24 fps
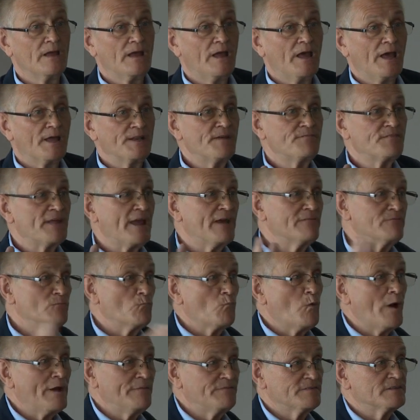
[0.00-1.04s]
And if they haven't
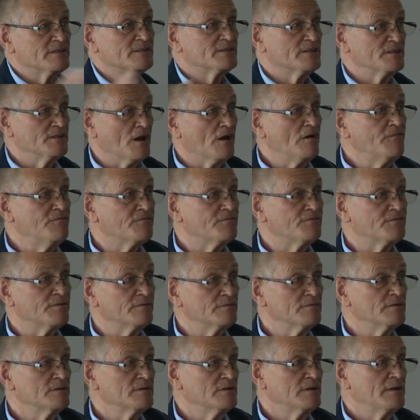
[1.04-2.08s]
wafted enough,
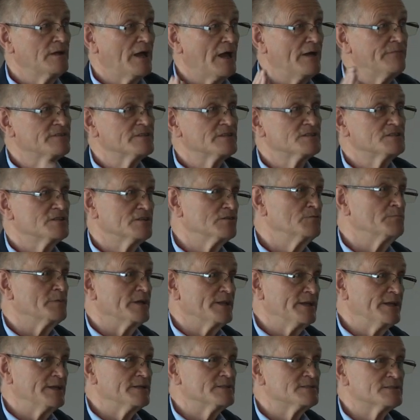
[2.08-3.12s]
after 2
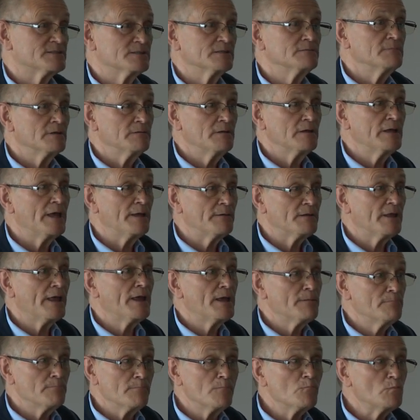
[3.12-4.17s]
minutes, it
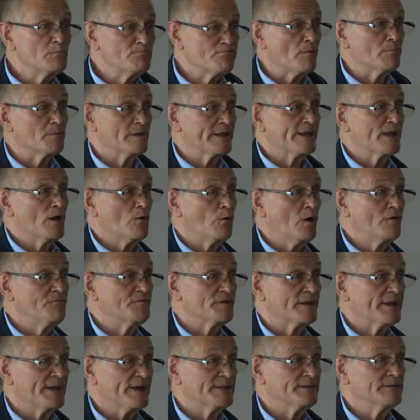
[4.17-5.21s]
will probably go off
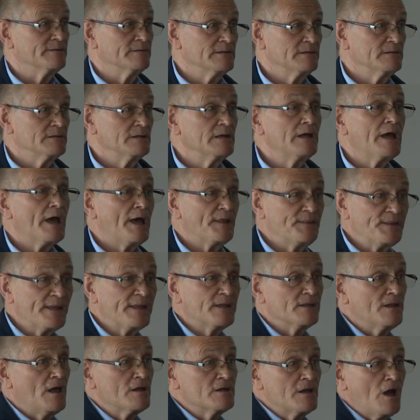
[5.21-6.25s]
again, and they
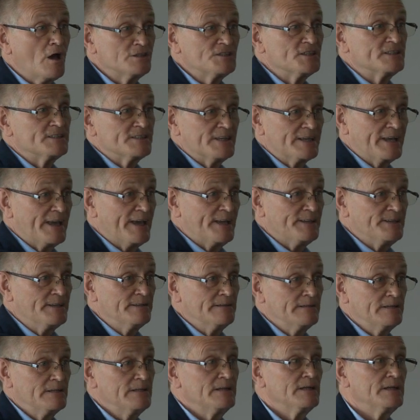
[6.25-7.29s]
can hush it again.
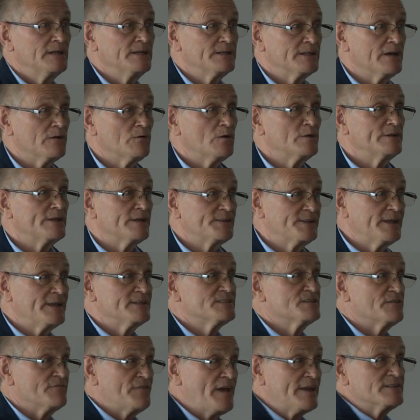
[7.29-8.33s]
Now,
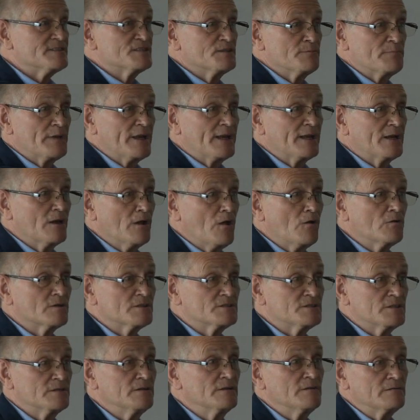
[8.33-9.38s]
these events are being
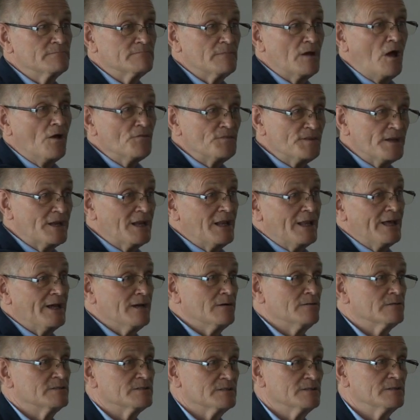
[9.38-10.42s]
logged on the
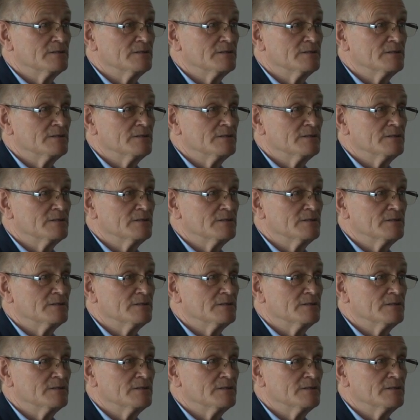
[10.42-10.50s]
cloud,